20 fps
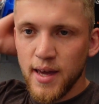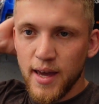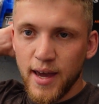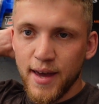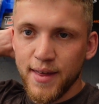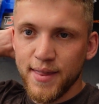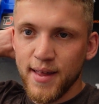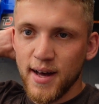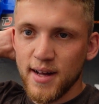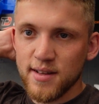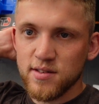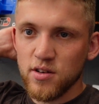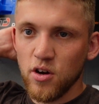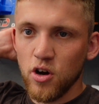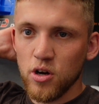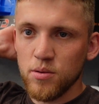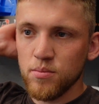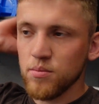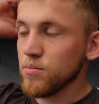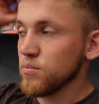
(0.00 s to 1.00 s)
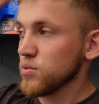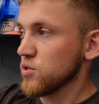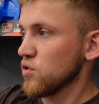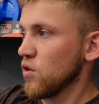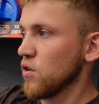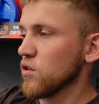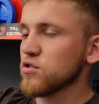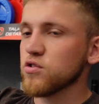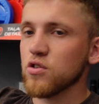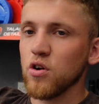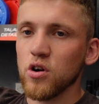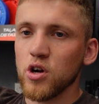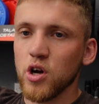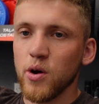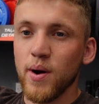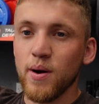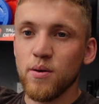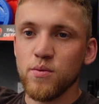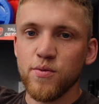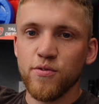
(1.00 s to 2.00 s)
in that time. The dog's got to go
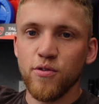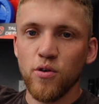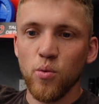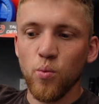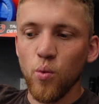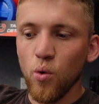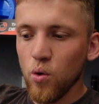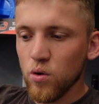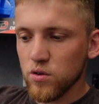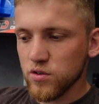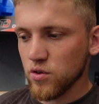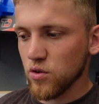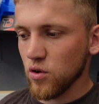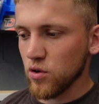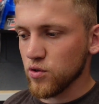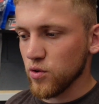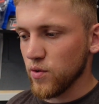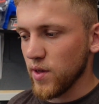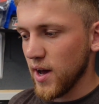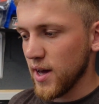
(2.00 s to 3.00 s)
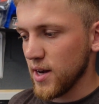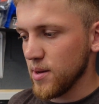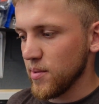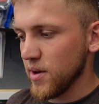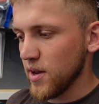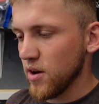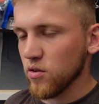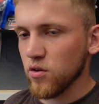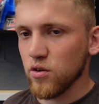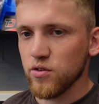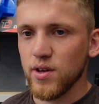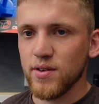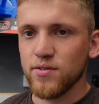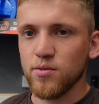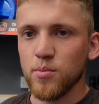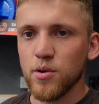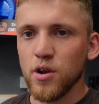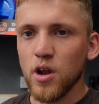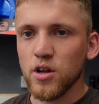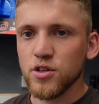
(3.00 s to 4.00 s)
out for a walk, so I've got to do that in a minute. I've got to have
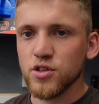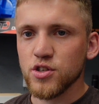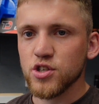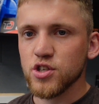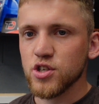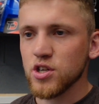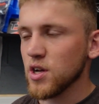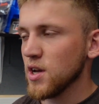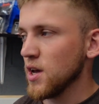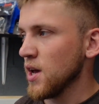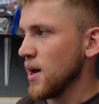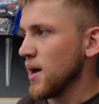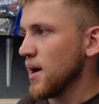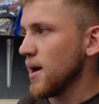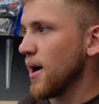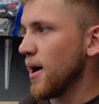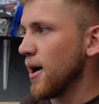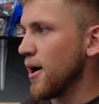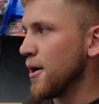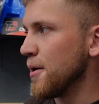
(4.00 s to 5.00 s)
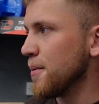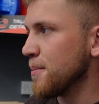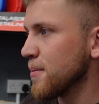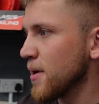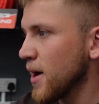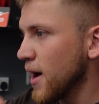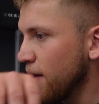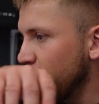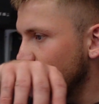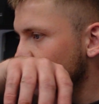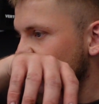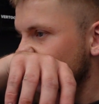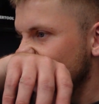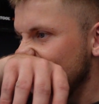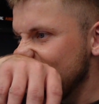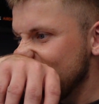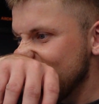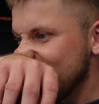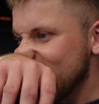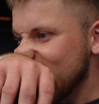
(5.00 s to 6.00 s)
some lunch. And
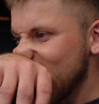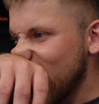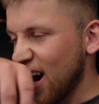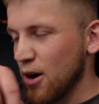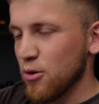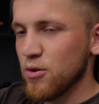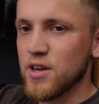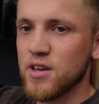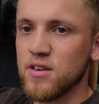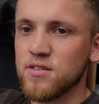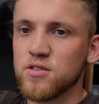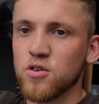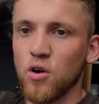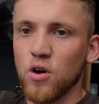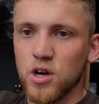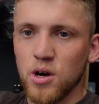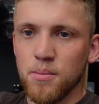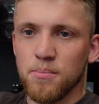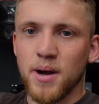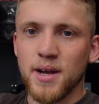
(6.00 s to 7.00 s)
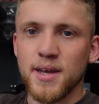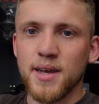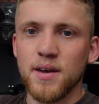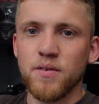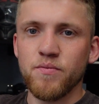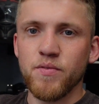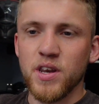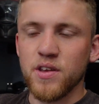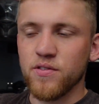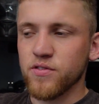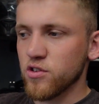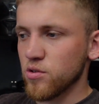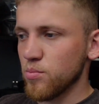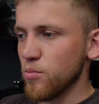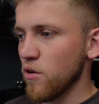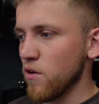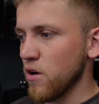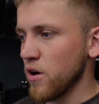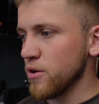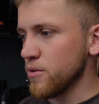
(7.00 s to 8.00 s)
then Audi's got to come back in ready for
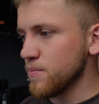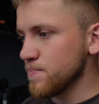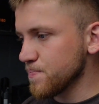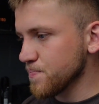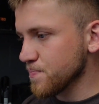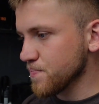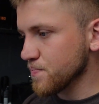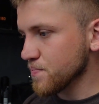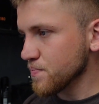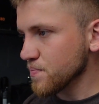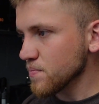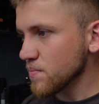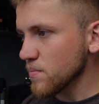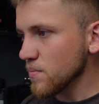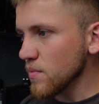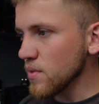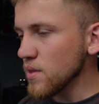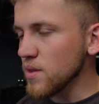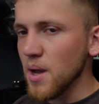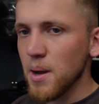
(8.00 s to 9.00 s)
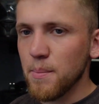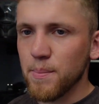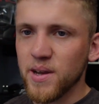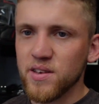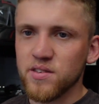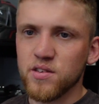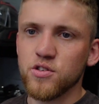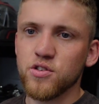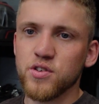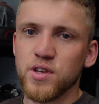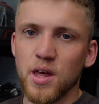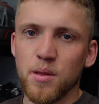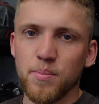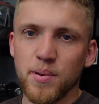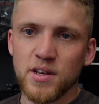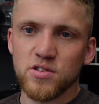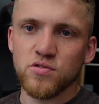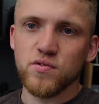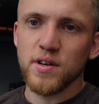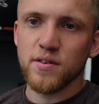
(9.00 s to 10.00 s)
tomorrow. And basically just get the
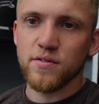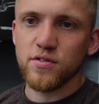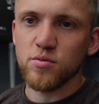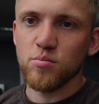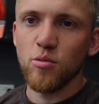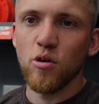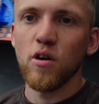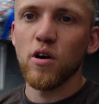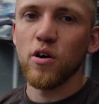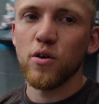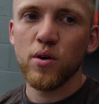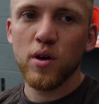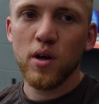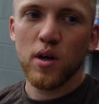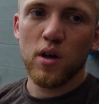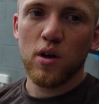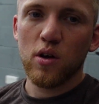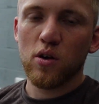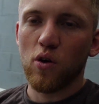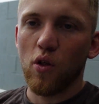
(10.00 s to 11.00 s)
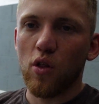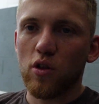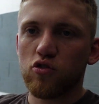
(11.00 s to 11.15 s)
place ready for tomorrow. Got the